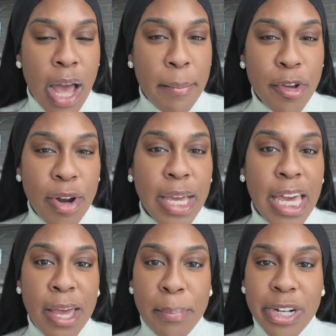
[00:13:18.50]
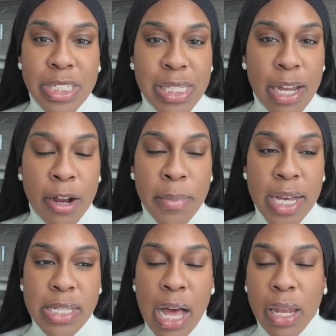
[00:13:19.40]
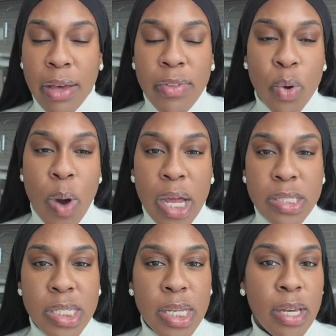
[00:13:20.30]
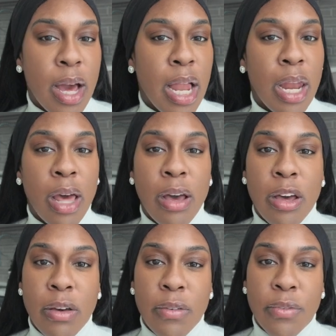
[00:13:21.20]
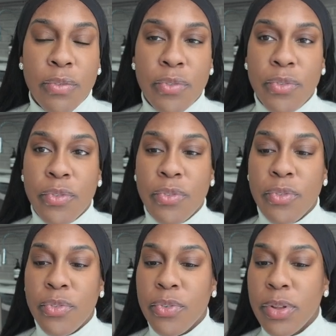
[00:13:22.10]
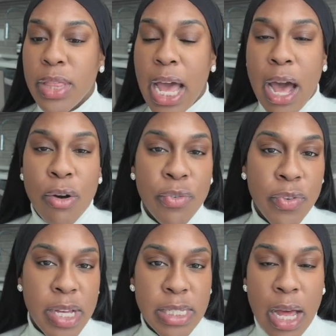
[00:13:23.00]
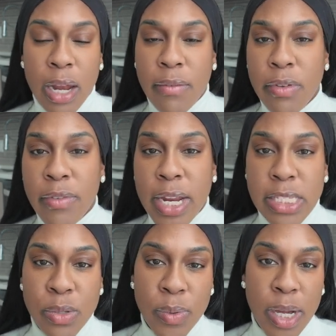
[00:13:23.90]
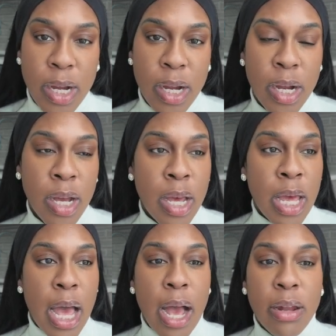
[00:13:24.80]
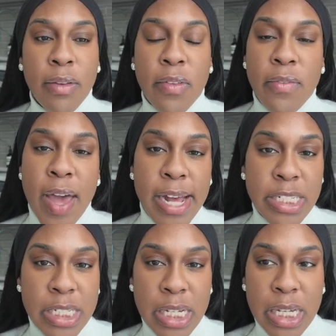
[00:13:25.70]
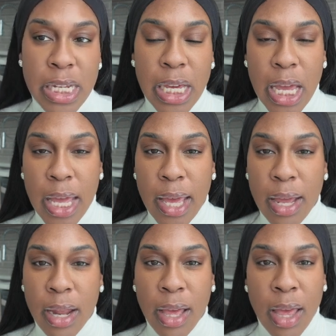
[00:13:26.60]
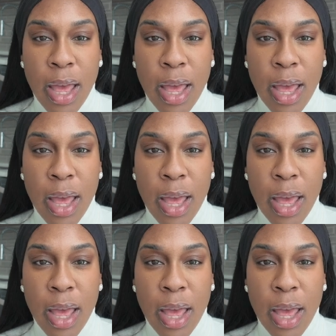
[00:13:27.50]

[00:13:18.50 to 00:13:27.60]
I'm going to keep purchasing Hermes. I love the quality. I love the outfits. I love the ready to wear. I love the fashion. And